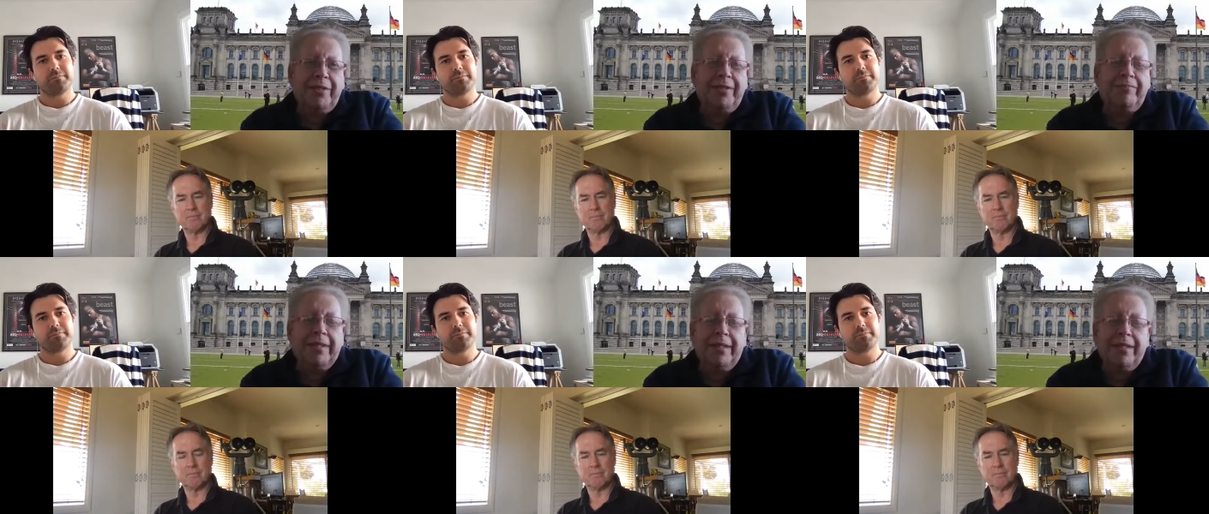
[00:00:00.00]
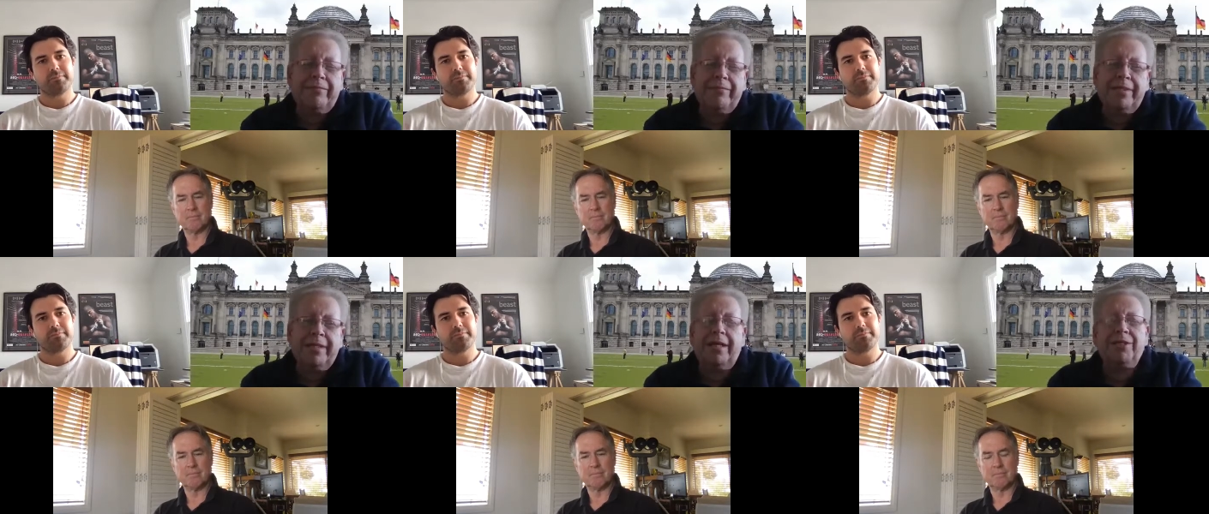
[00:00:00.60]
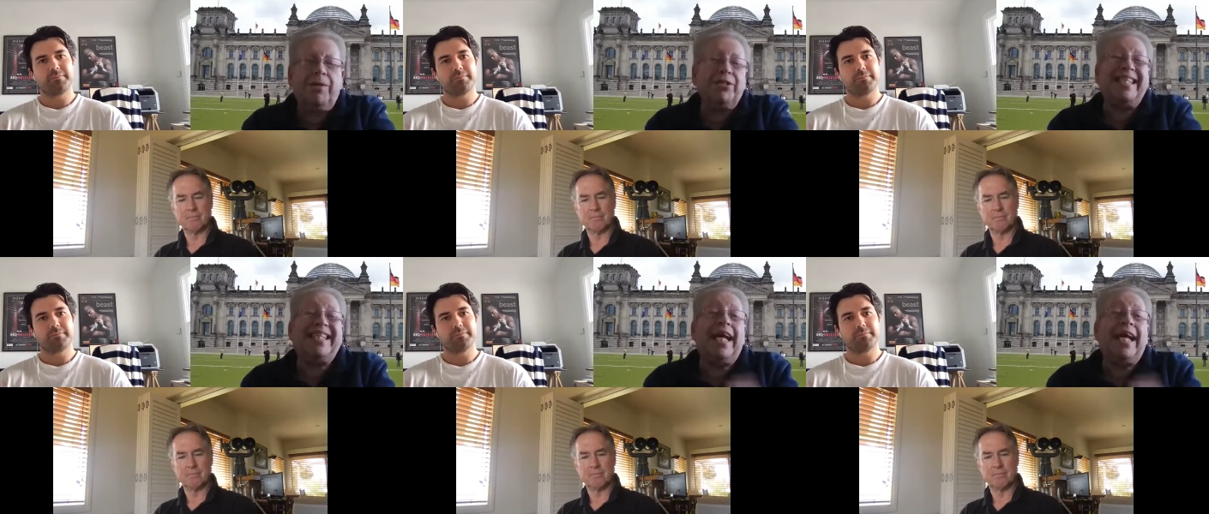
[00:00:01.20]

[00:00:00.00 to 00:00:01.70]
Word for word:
Speaker 1: the, um, I suppose, the